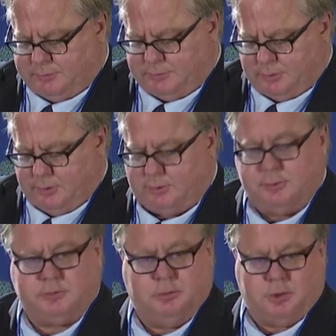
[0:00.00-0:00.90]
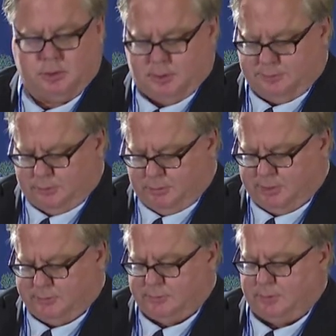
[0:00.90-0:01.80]
of certain consumer goods or
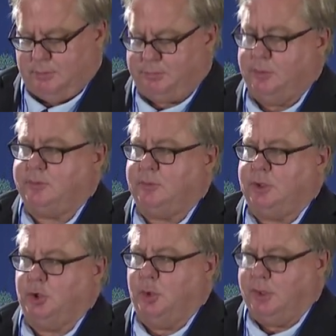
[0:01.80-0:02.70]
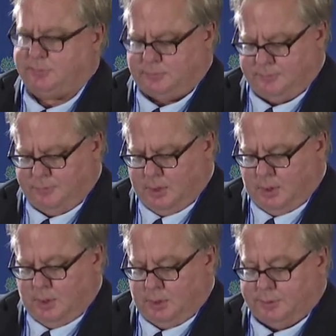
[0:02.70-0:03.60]
business inputs in the U.S.,
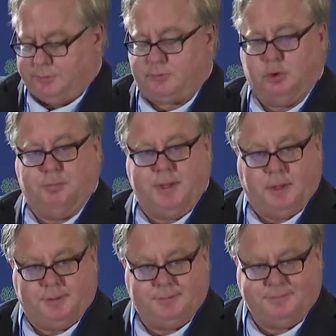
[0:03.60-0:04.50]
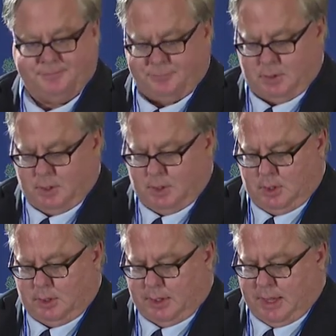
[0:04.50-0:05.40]
then so be it.
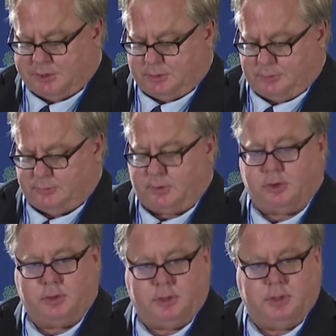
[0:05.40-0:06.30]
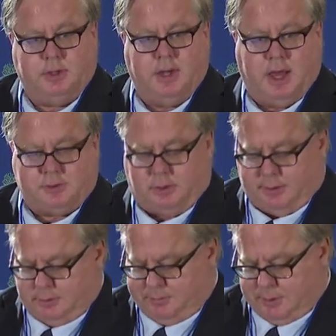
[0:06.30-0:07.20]
National security and national
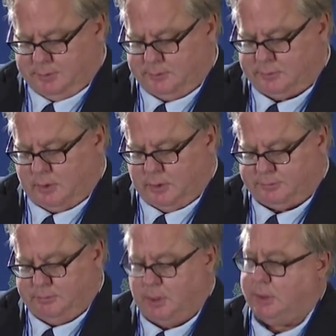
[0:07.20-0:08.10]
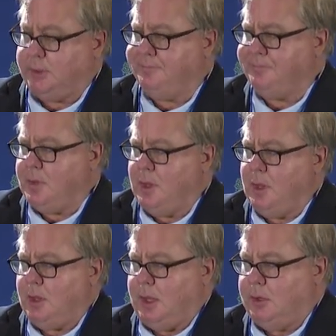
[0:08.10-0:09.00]
independence cost money,
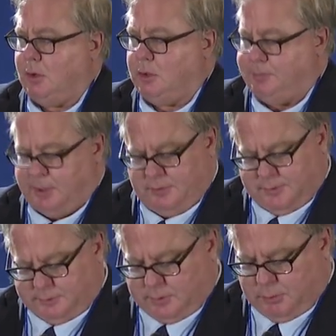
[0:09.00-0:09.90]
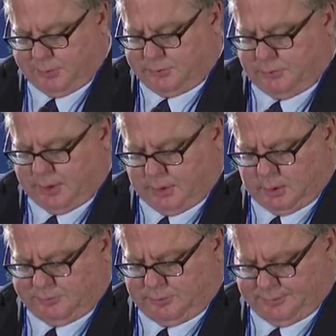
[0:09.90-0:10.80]
and all benefits come with
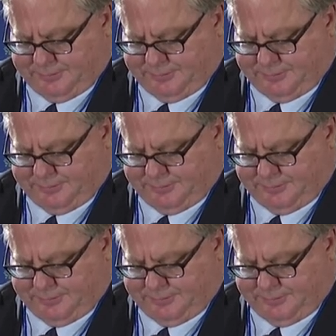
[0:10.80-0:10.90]
trade-offs.